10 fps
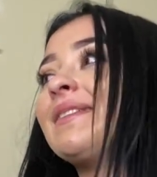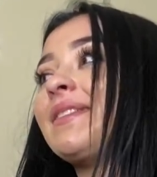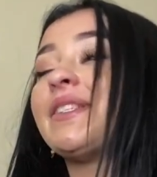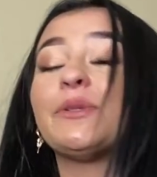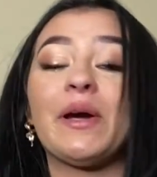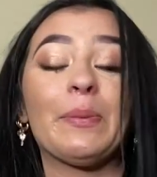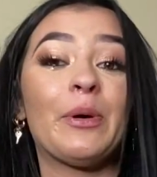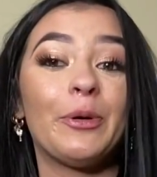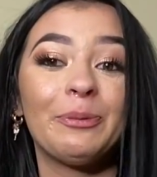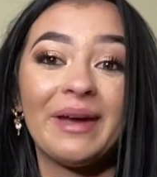to
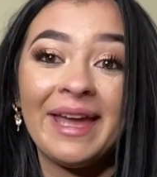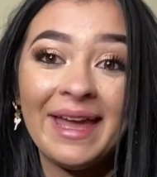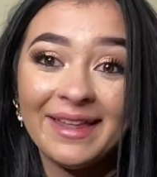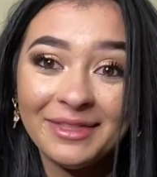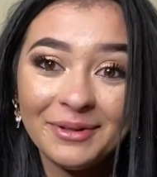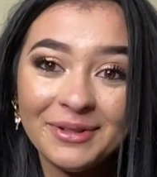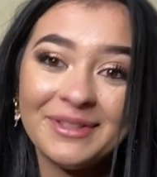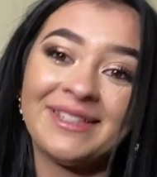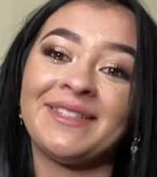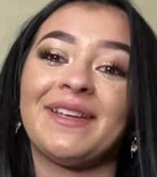hold my hand through.
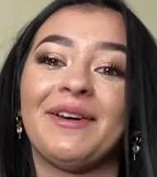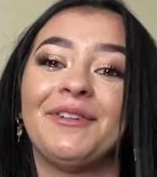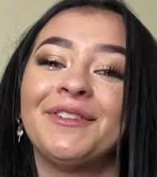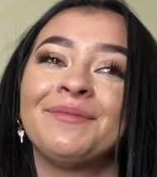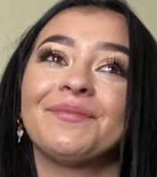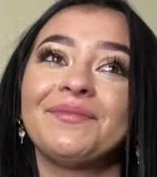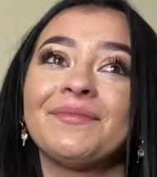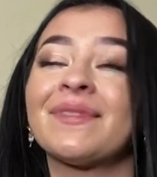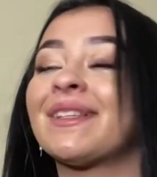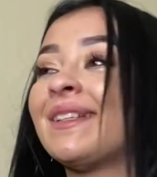So,
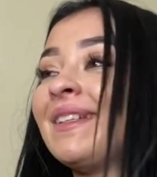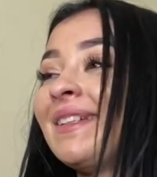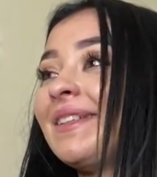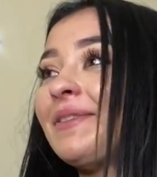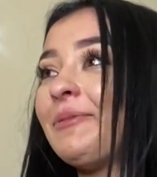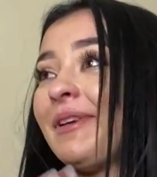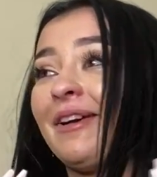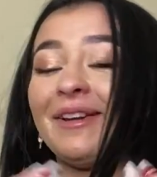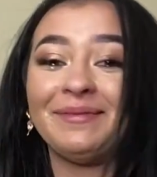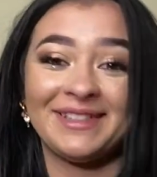oh my
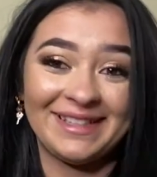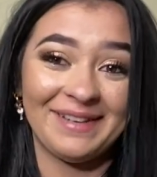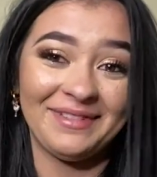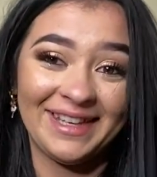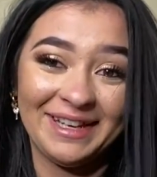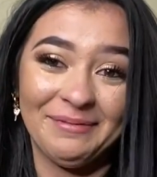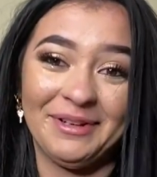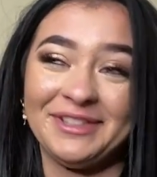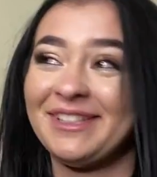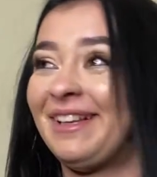god, I'm getting
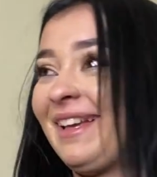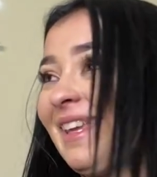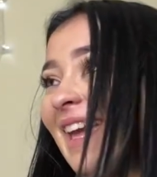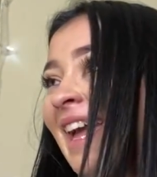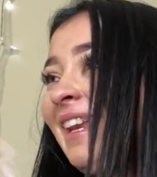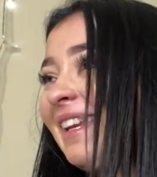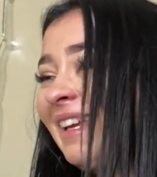emotional again.